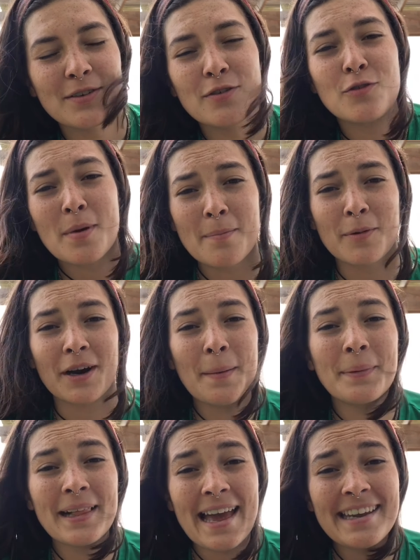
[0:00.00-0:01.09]
Remember,
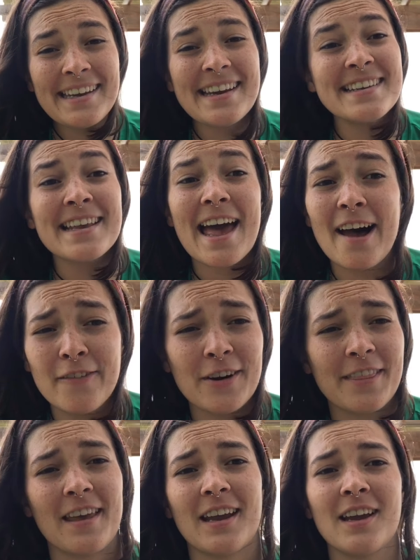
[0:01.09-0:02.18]
planning is
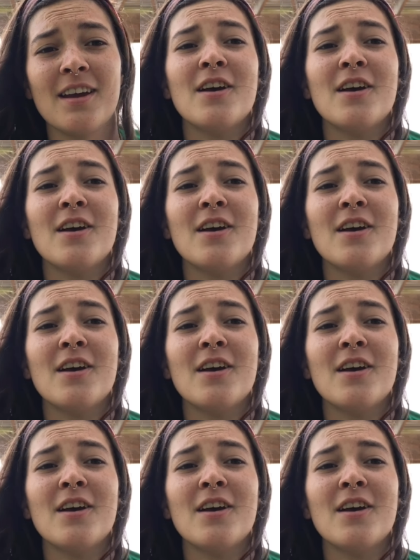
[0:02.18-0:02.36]
everything.